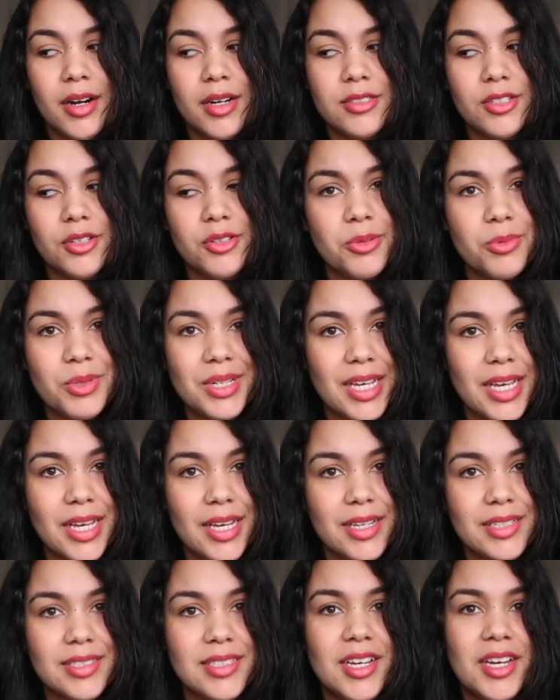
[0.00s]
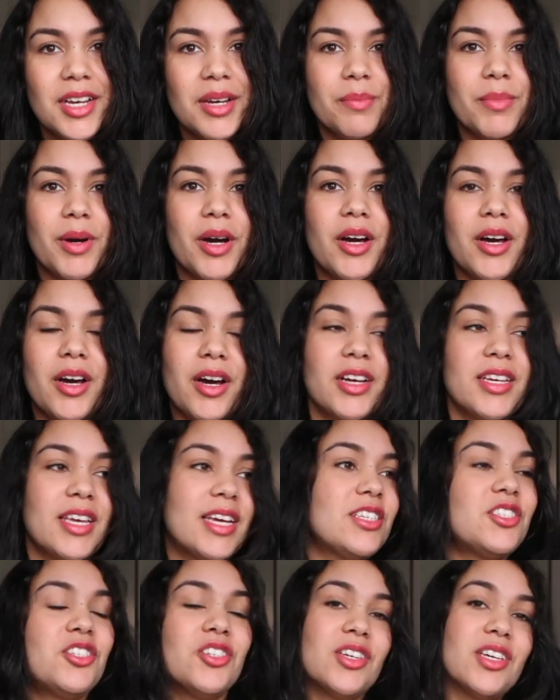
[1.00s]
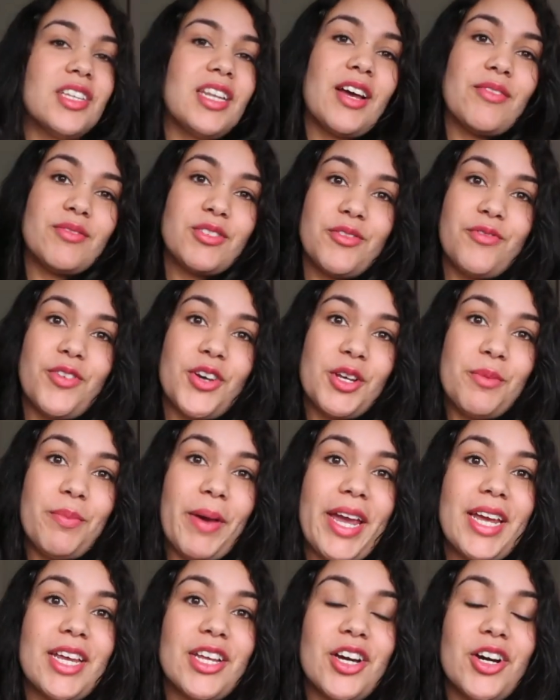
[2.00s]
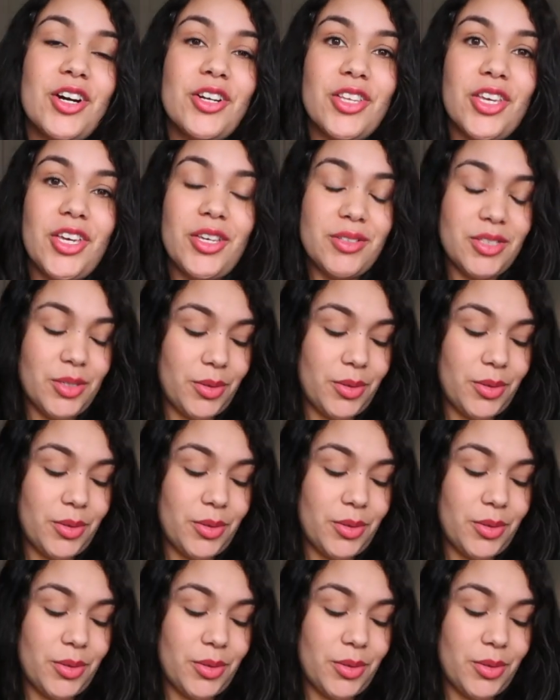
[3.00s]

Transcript: I don't know what it is, but I guess you can have referred pain, can't you?